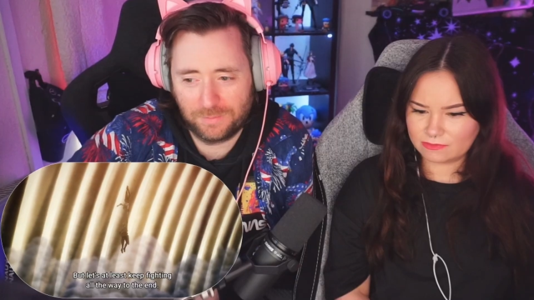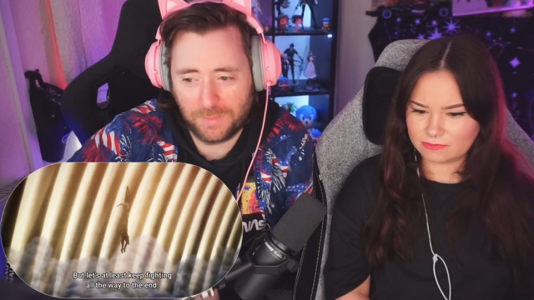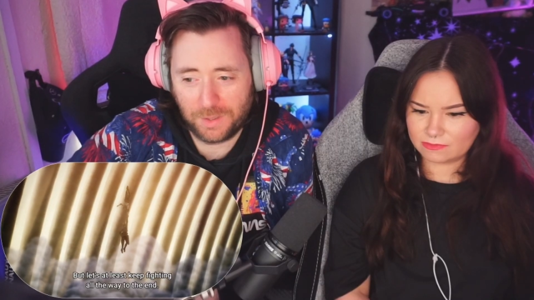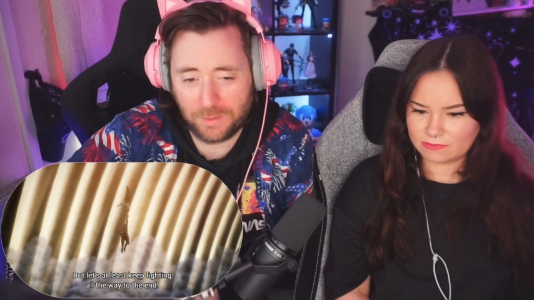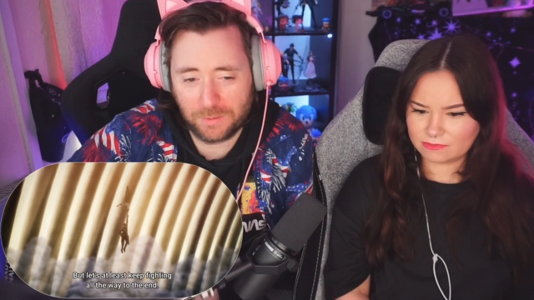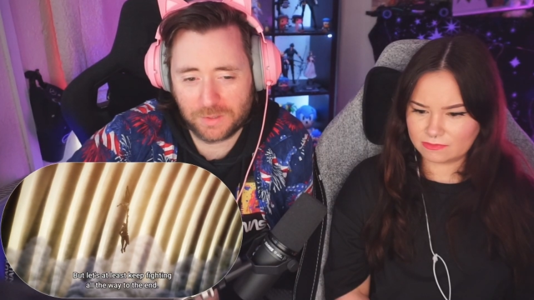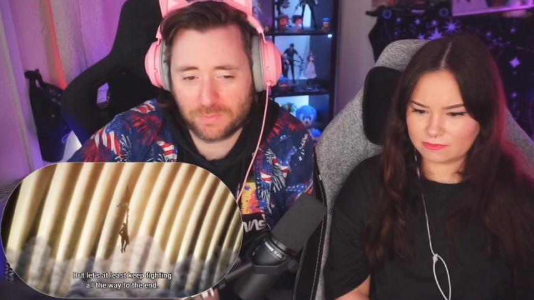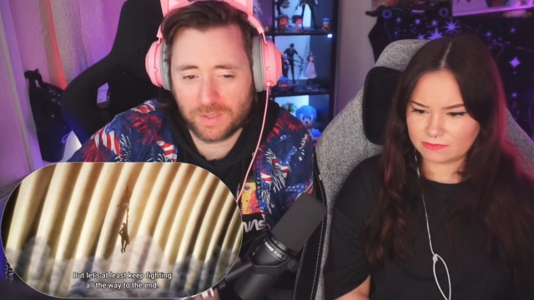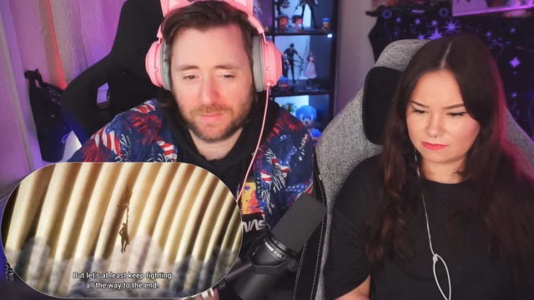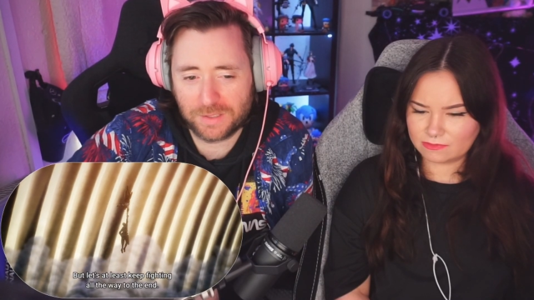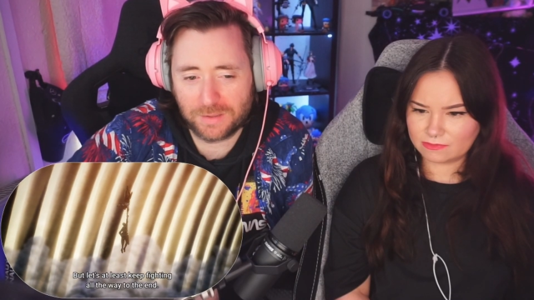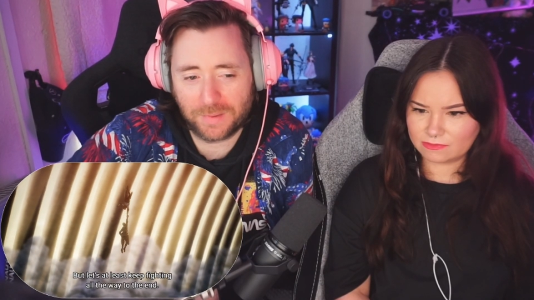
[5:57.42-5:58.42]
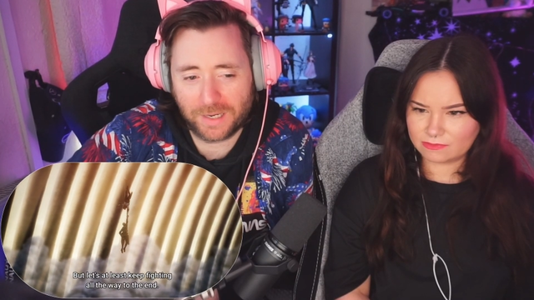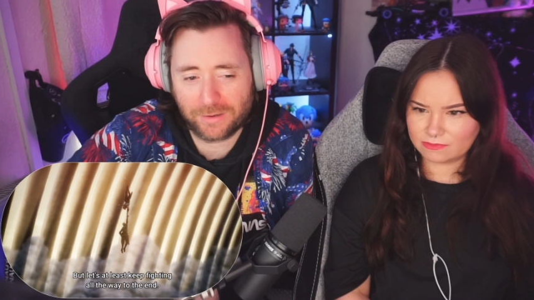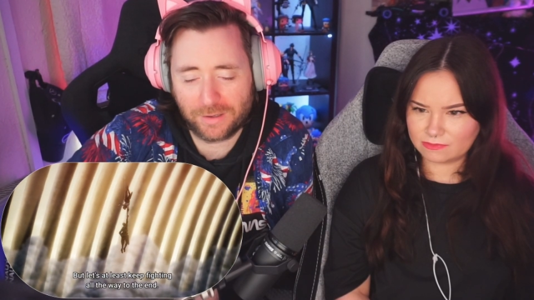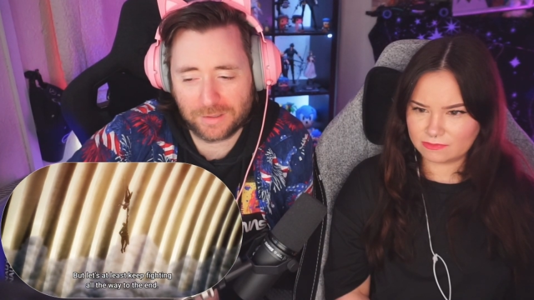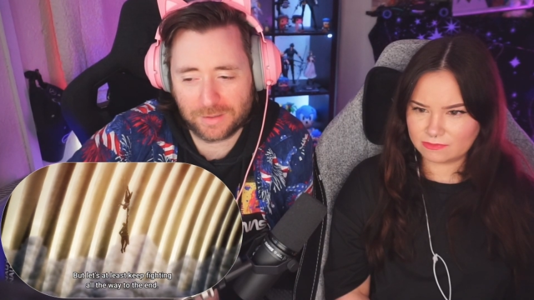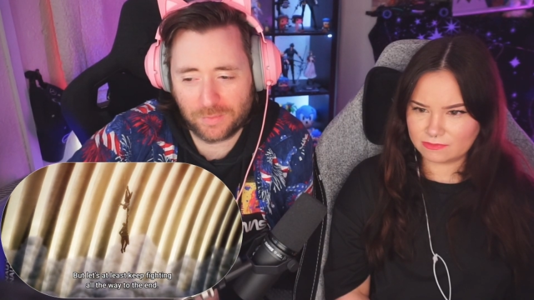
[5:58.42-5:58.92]
Speaker 1: look at those ribs in the
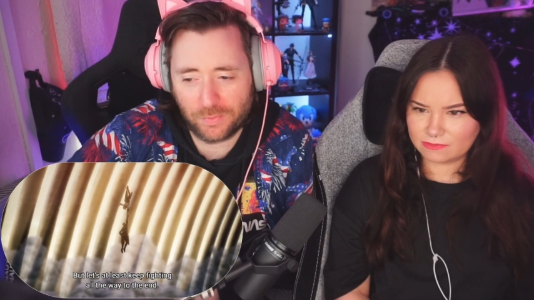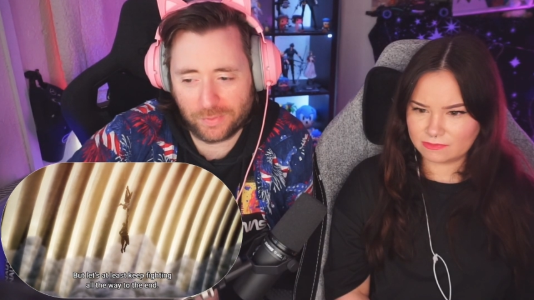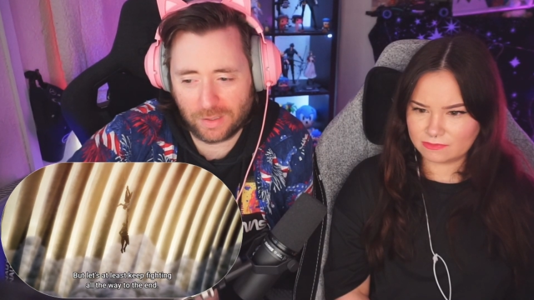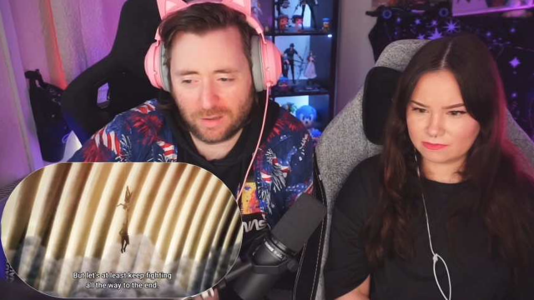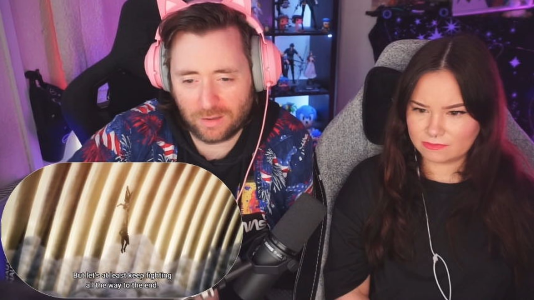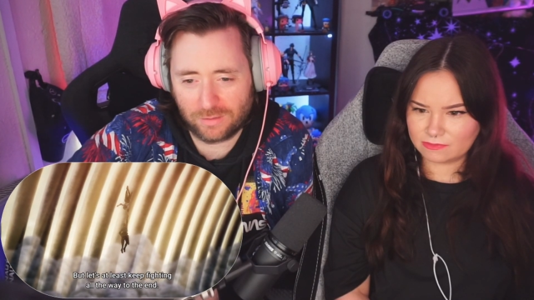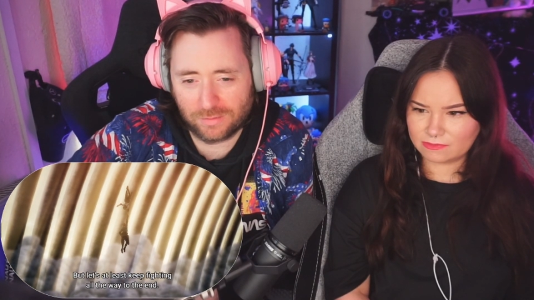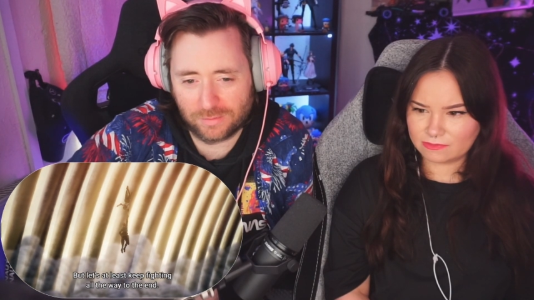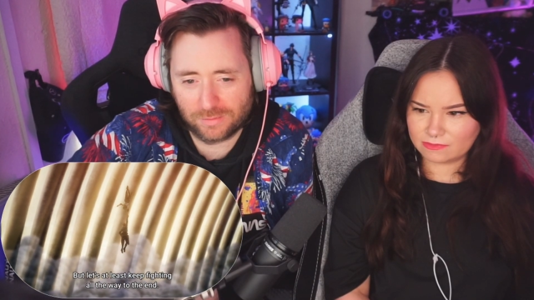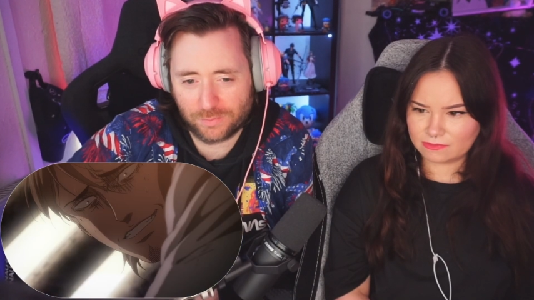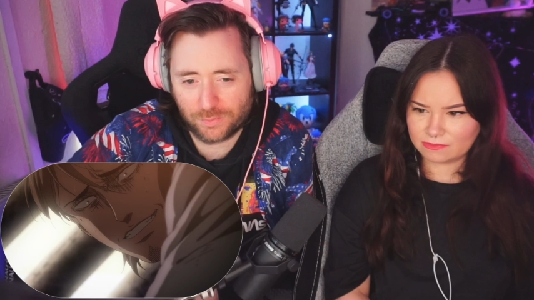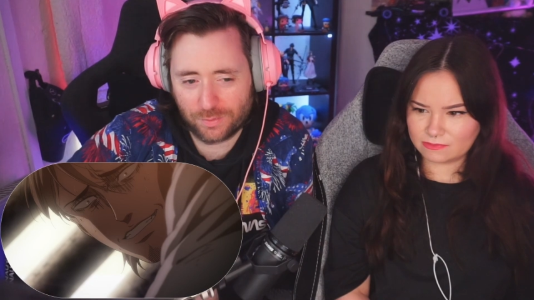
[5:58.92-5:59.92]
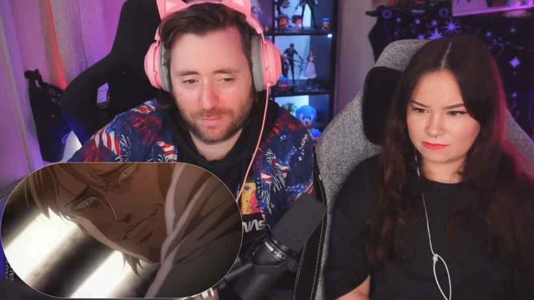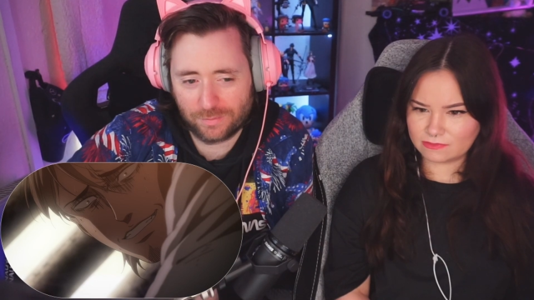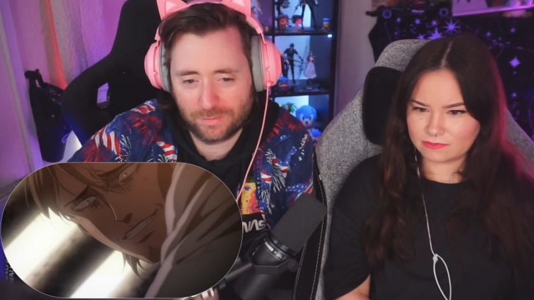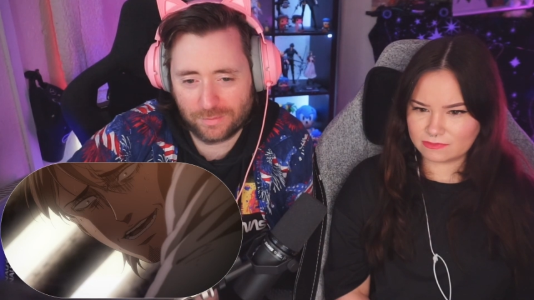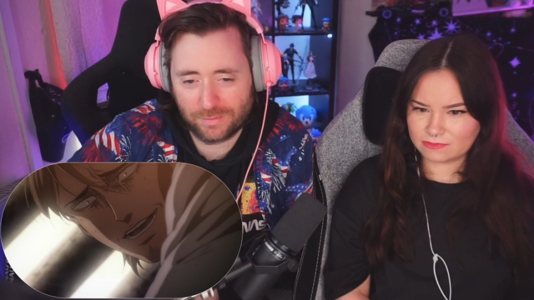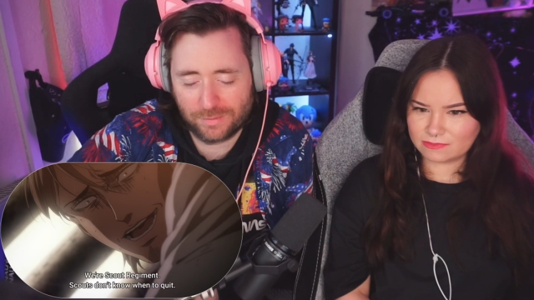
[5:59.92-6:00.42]
background just moving along.
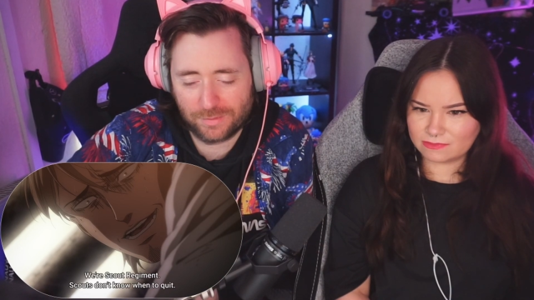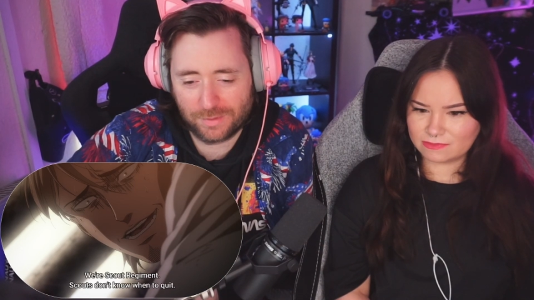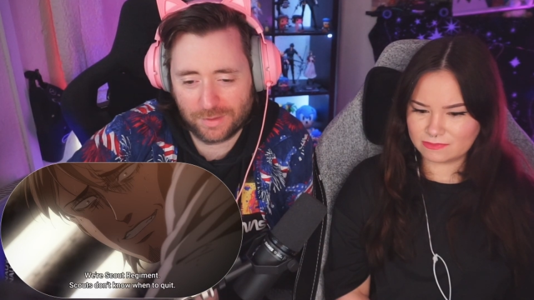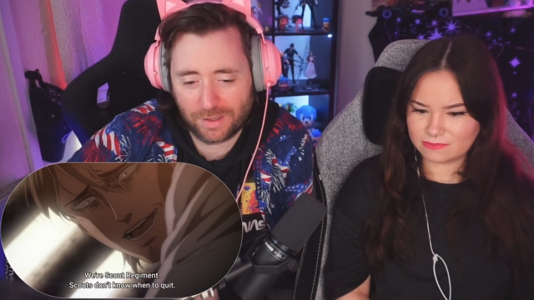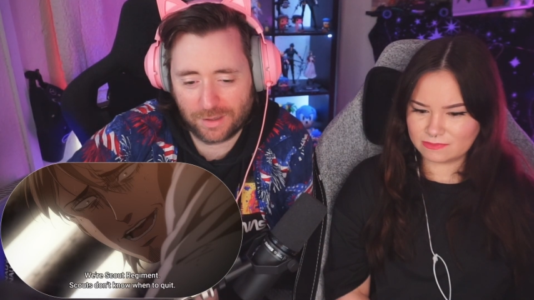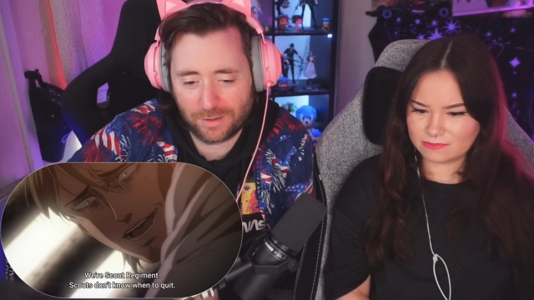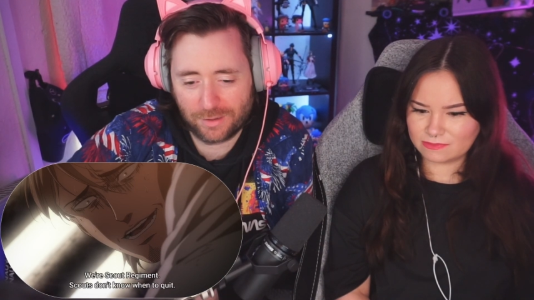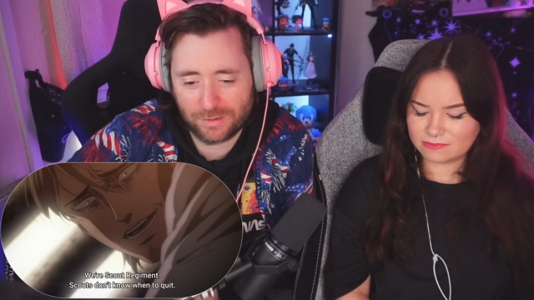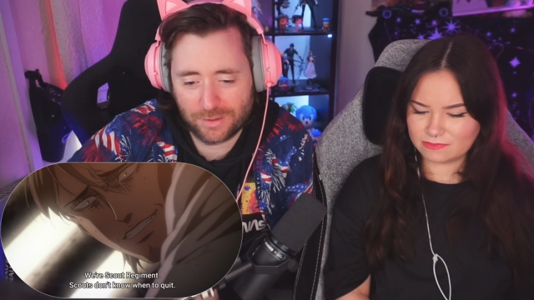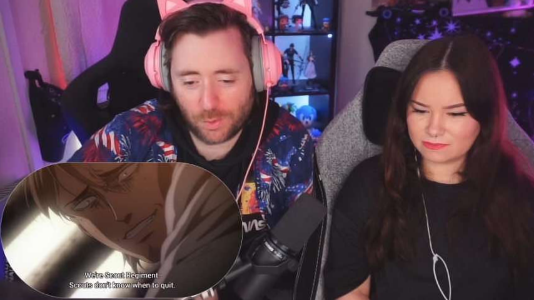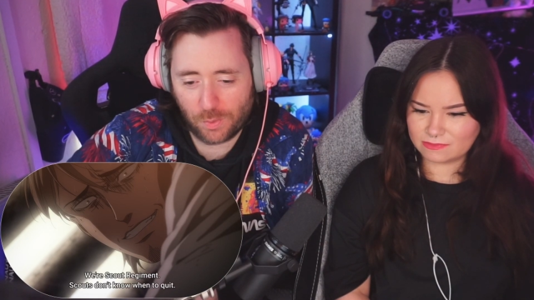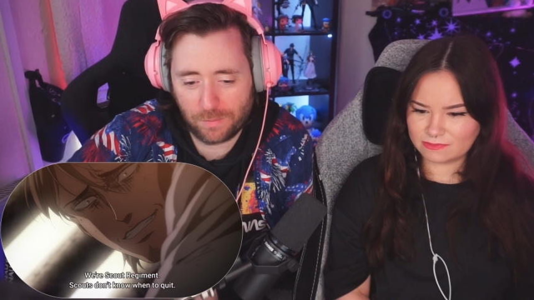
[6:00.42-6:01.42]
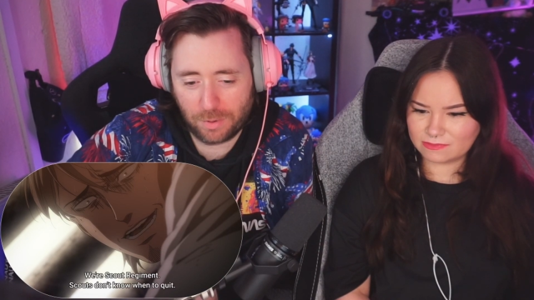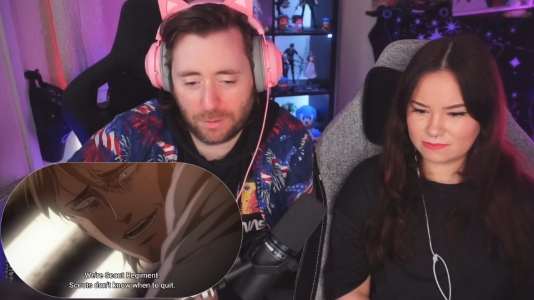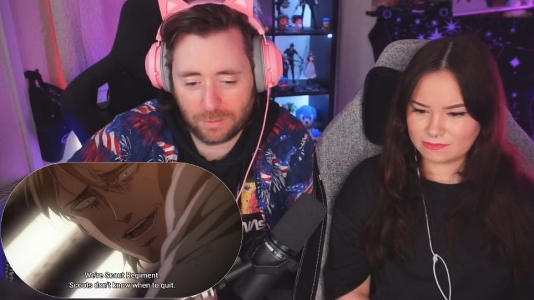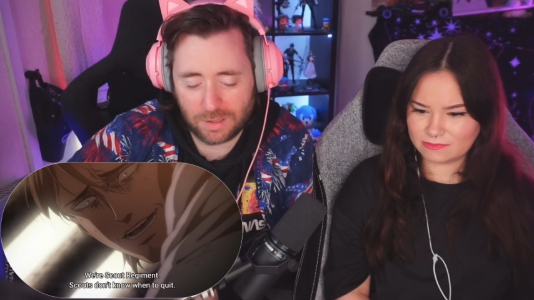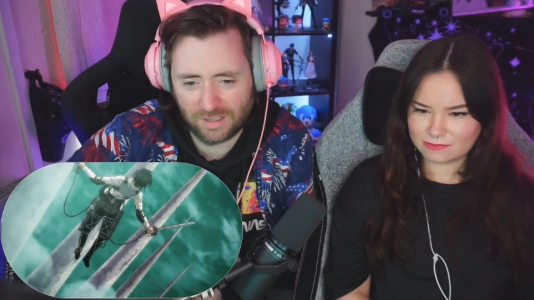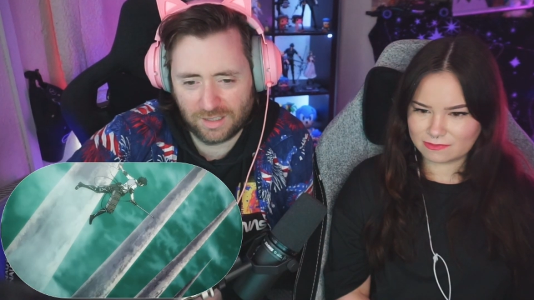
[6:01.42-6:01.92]
Mm-hmm. Like so
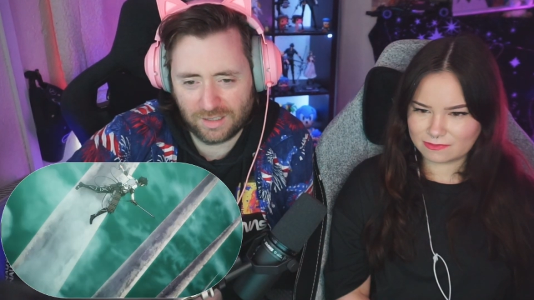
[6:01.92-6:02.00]
imposing.